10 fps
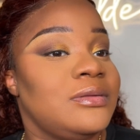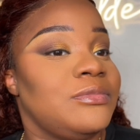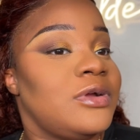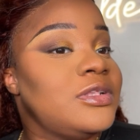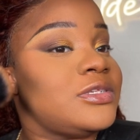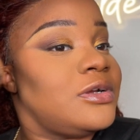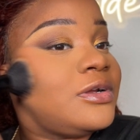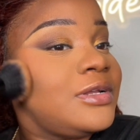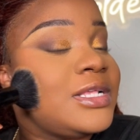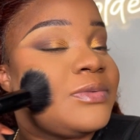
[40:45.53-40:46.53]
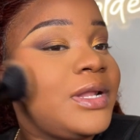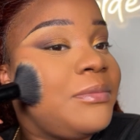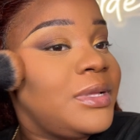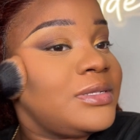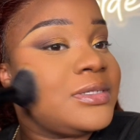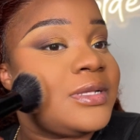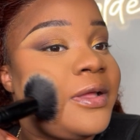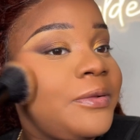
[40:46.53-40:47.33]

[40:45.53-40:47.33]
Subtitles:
bronzer. That's what I meant to say.